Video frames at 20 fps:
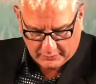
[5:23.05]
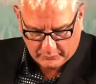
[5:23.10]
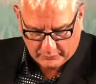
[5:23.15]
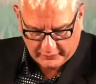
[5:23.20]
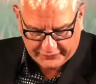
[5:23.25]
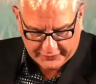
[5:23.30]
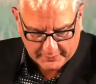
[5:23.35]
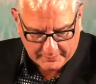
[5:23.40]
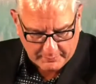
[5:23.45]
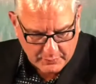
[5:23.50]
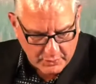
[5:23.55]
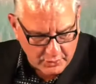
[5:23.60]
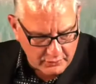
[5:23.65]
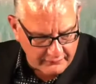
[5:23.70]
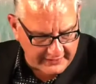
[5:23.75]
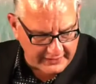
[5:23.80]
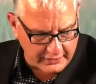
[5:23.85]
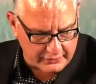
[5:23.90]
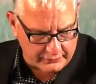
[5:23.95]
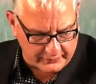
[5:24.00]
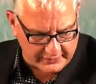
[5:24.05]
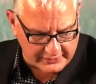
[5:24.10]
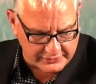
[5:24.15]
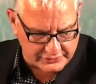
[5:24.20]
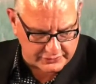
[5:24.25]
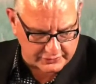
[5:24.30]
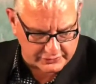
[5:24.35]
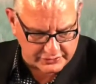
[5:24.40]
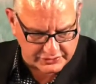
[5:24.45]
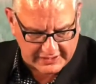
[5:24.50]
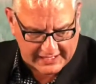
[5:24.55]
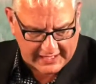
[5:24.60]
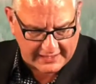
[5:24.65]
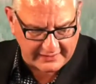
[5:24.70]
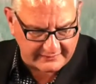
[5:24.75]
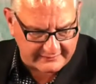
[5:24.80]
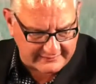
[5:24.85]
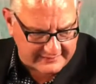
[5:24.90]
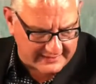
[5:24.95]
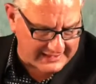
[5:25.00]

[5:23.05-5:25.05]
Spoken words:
with the moving creatures and